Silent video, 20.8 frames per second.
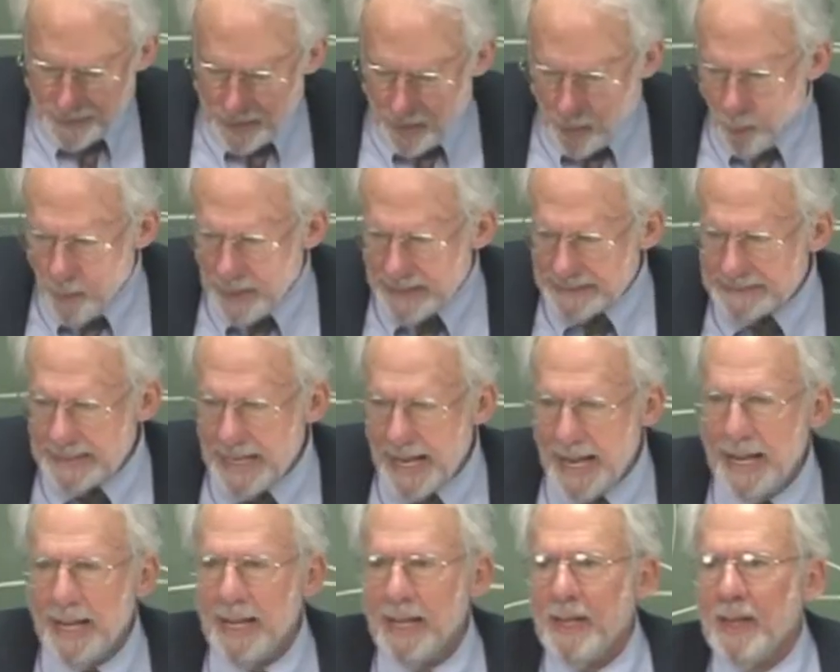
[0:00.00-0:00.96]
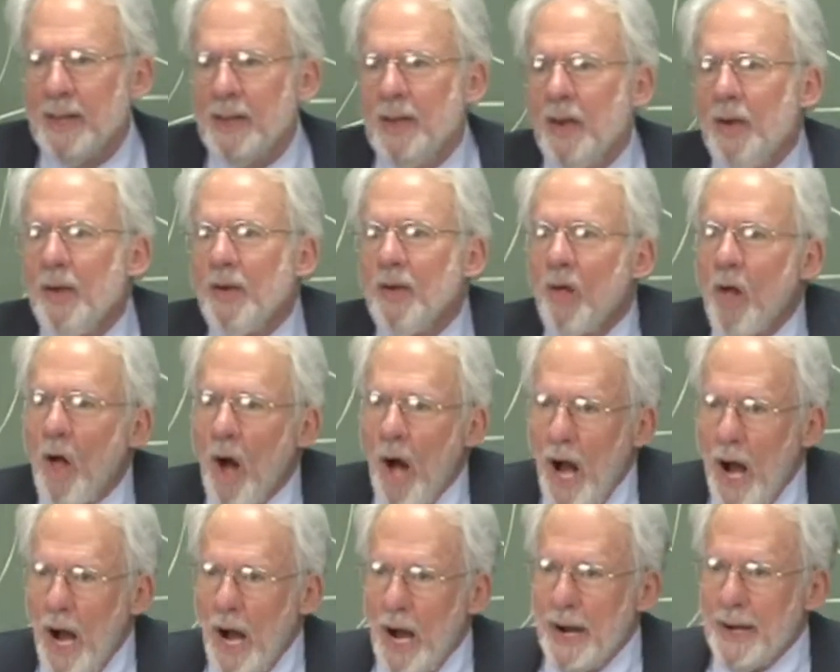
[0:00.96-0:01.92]
we say,
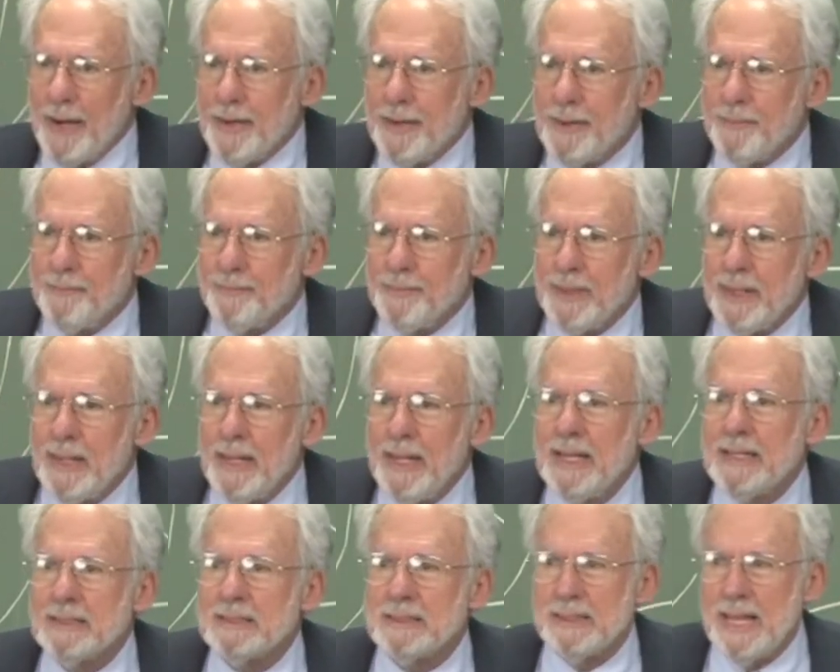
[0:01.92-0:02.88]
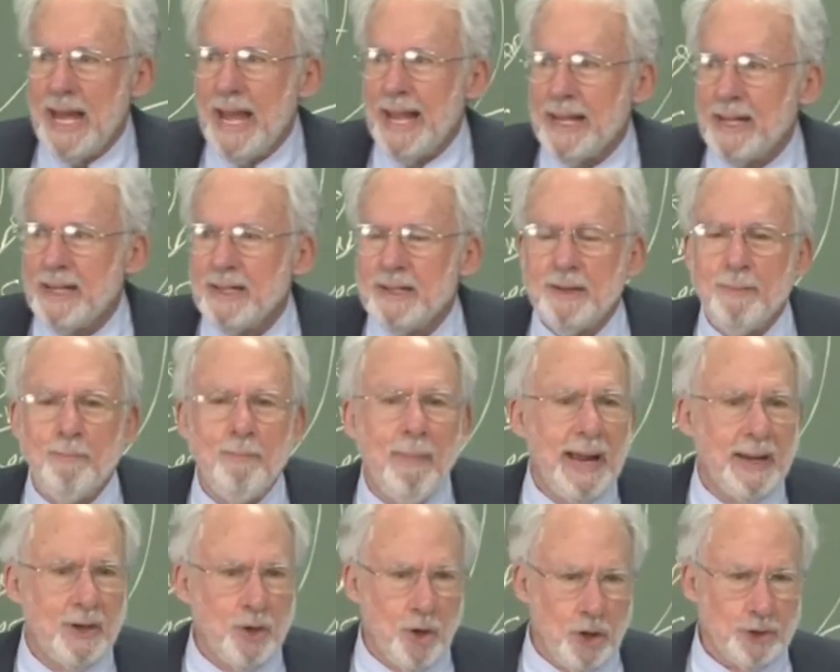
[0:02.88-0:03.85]
God is like my
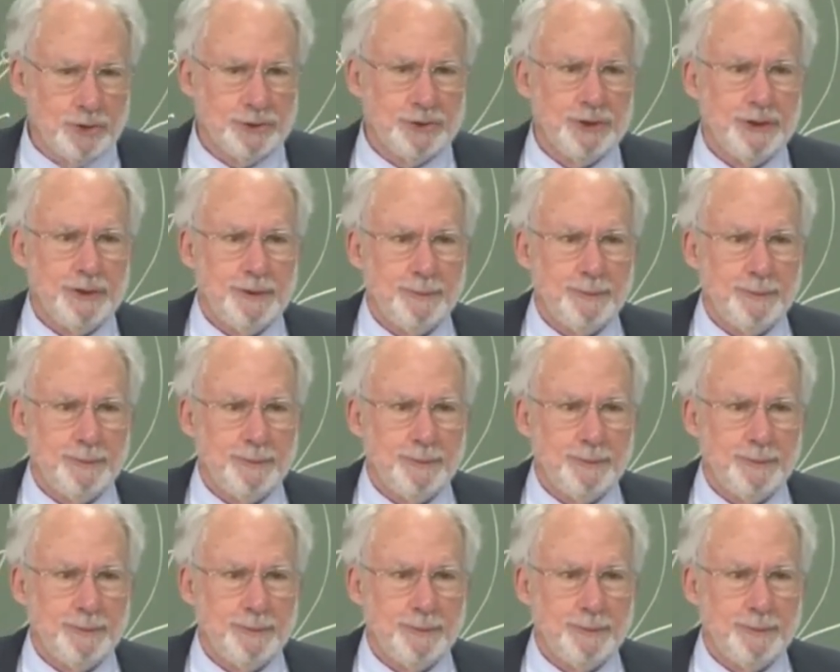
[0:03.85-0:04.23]
culture.